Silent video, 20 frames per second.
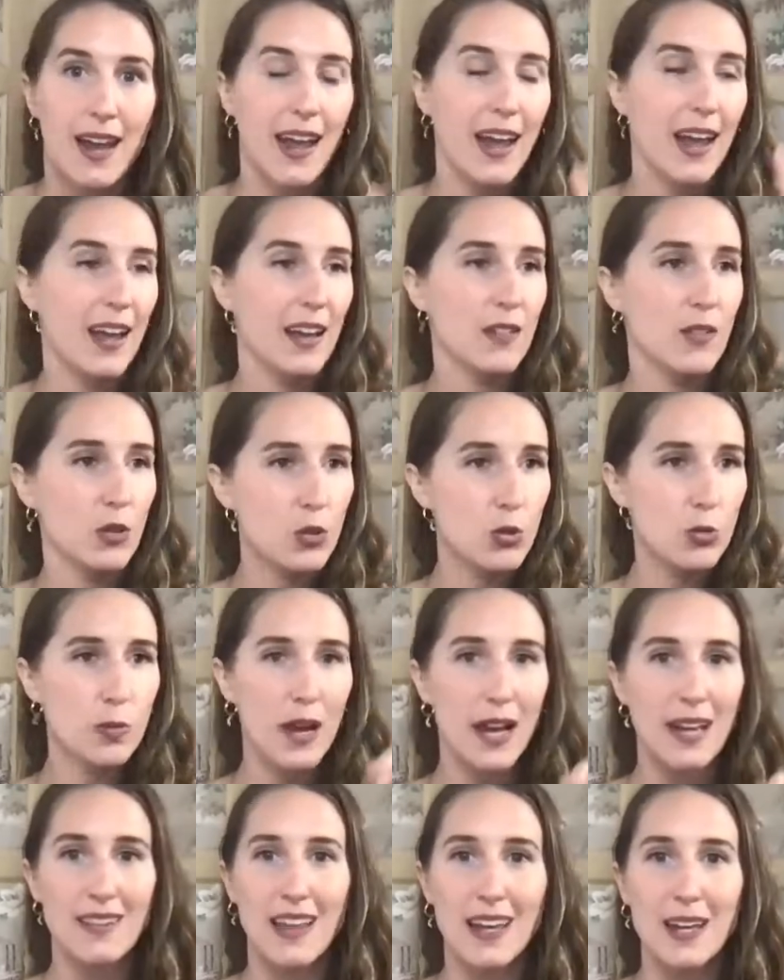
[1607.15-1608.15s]
And
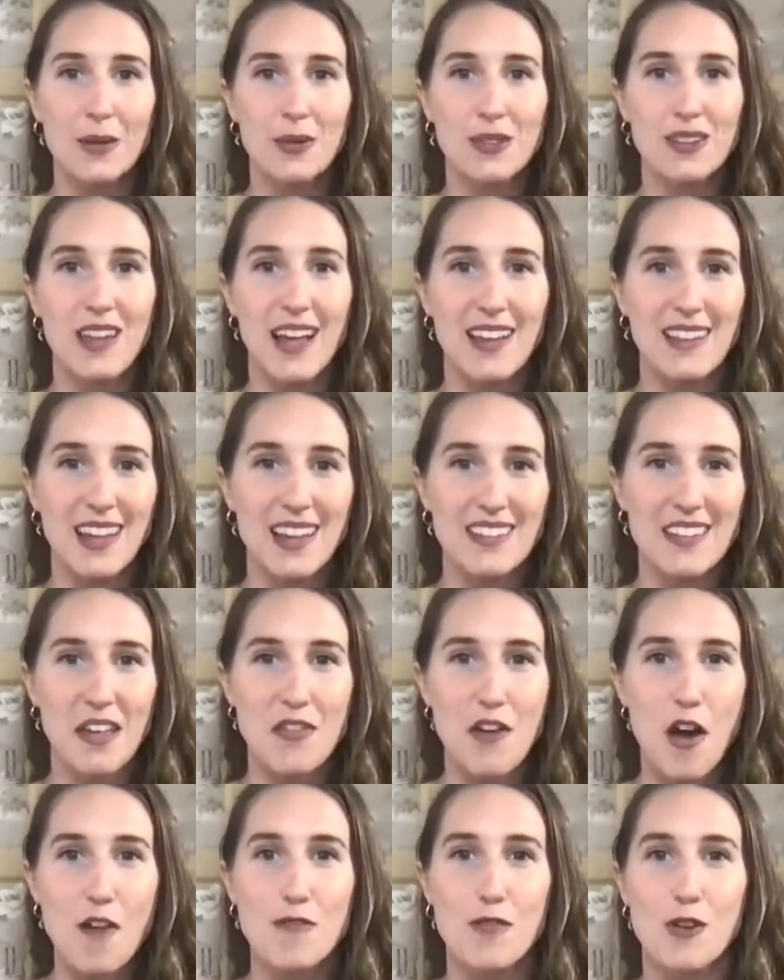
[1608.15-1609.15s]
I like that
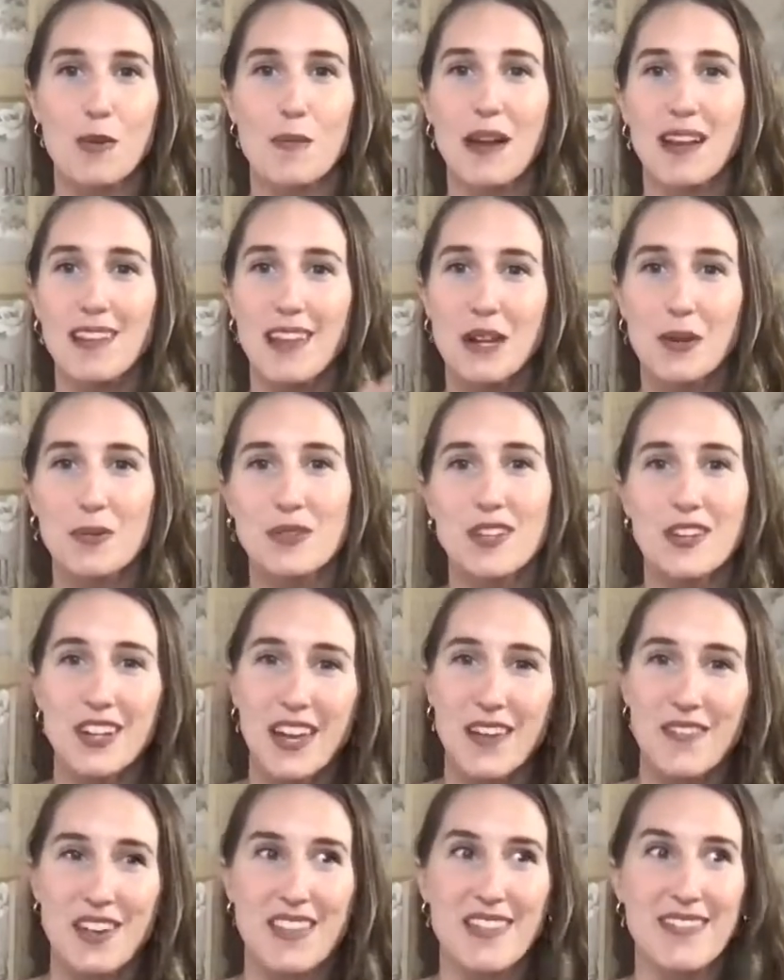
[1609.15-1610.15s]
thought form. I like what they're
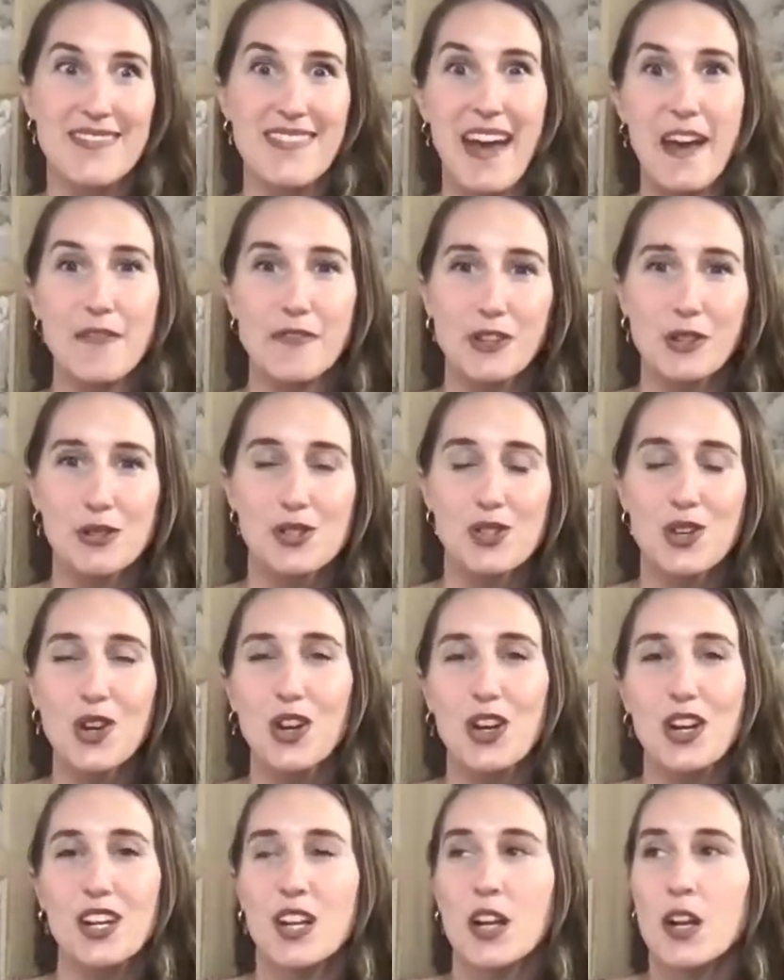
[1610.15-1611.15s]
giving. That feels
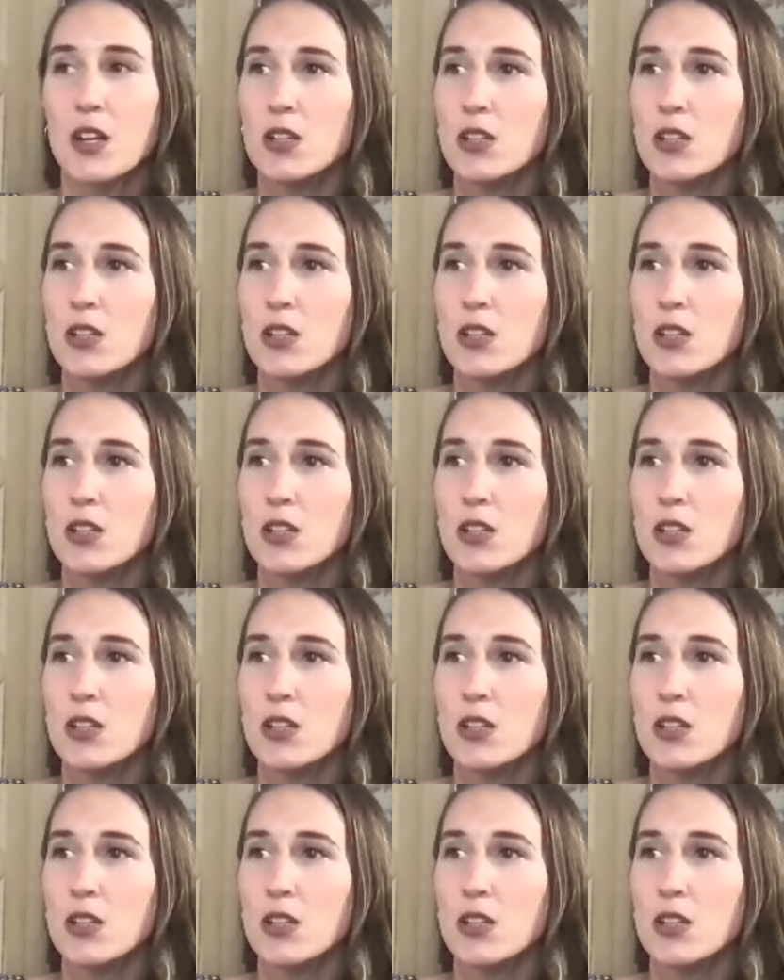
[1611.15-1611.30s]
good.